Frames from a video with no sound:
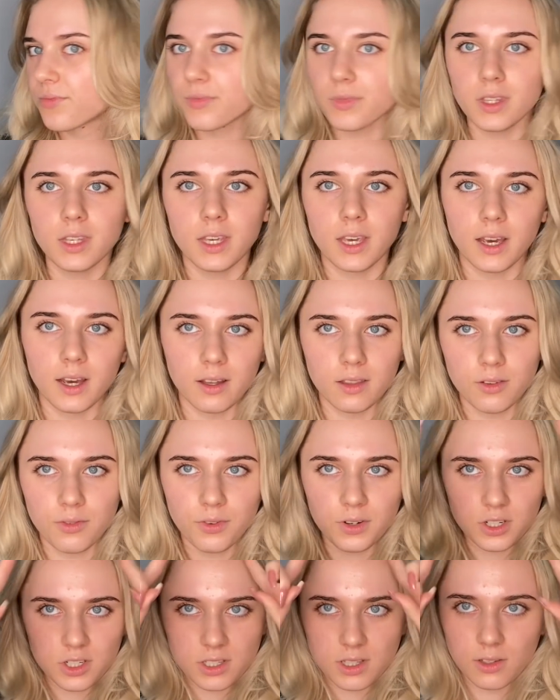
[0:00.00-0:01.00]
Yeah, the
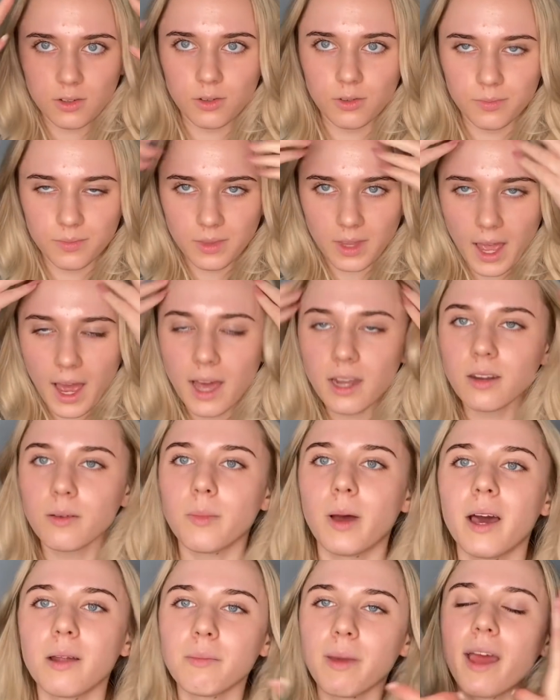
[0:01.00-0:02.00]
fringe is a little, I had,
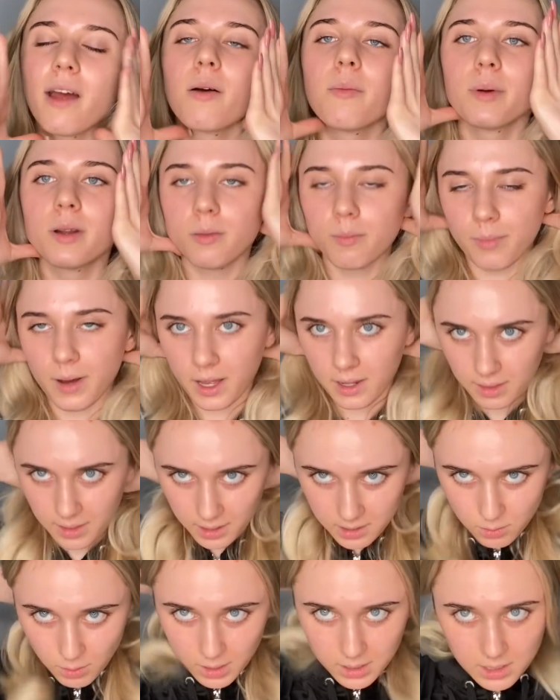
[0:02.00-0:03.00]
I had my hair up in a bun.
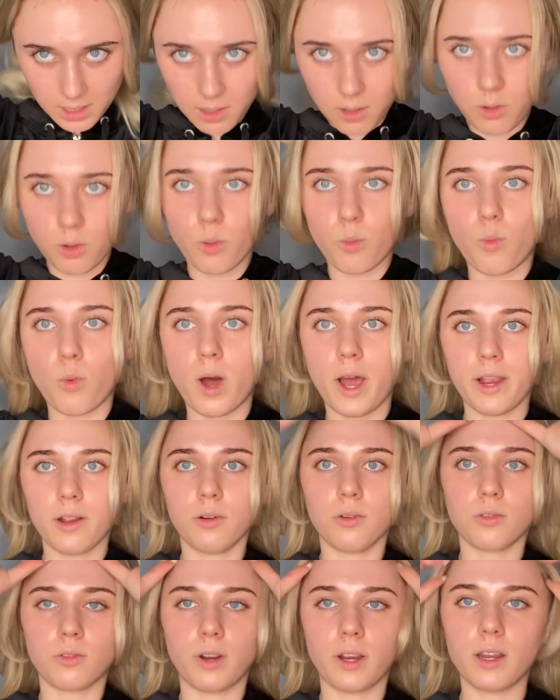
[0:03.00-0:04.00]
That's why it's a little
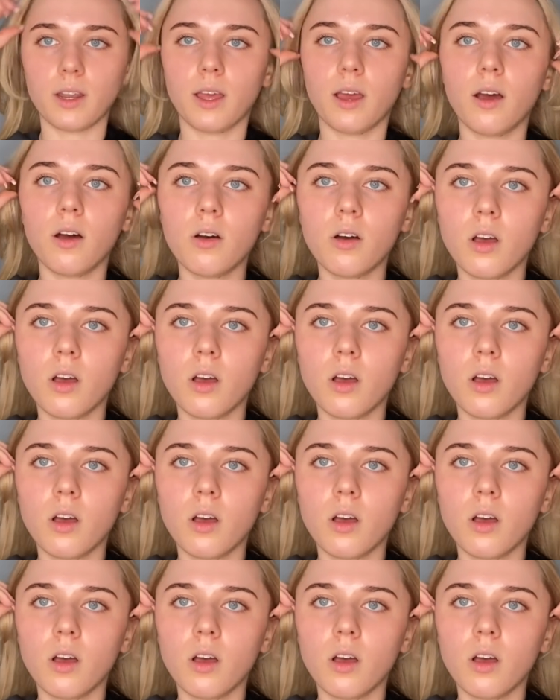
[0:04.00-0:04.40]
wild right now.